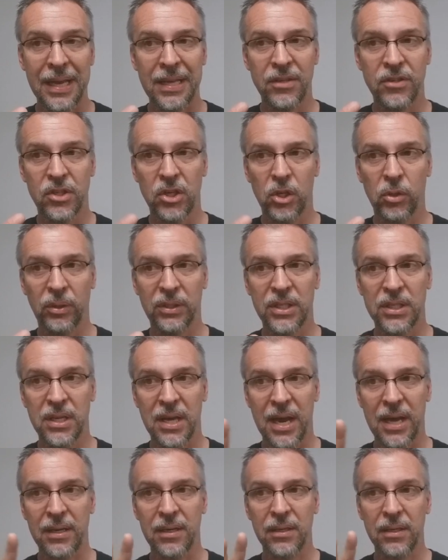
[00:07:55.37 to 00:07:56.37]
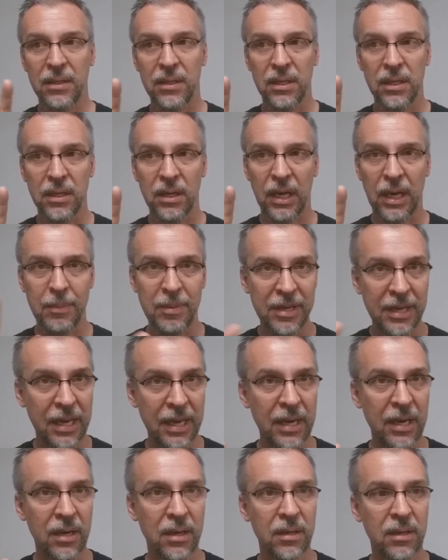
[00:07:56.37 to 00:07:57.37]
and so it's not going to be
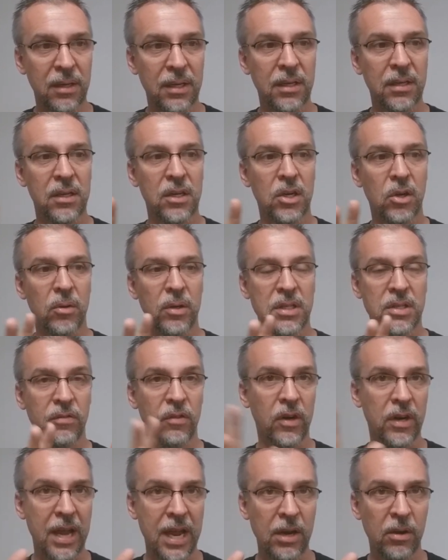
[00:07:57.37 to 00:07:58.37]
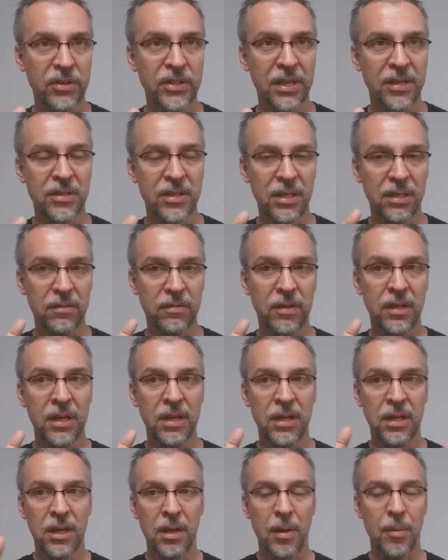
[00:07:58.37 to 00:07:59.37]
hidden. You know, it's very angle sensitive,
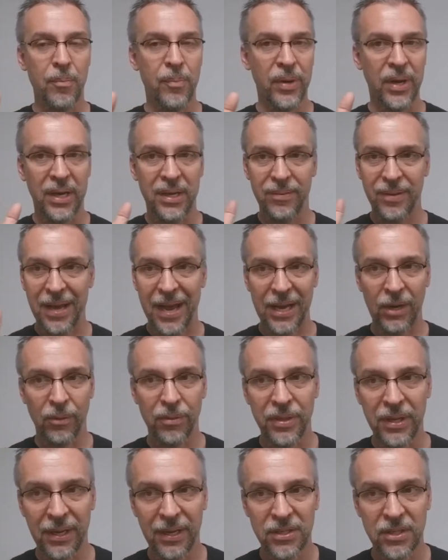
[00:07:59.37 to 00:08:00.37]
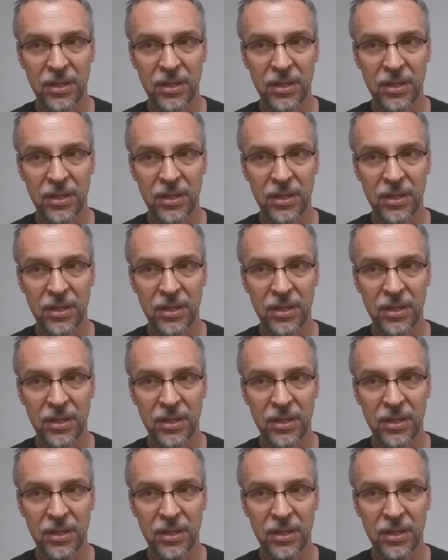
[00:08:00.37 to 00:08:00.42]
but I don't think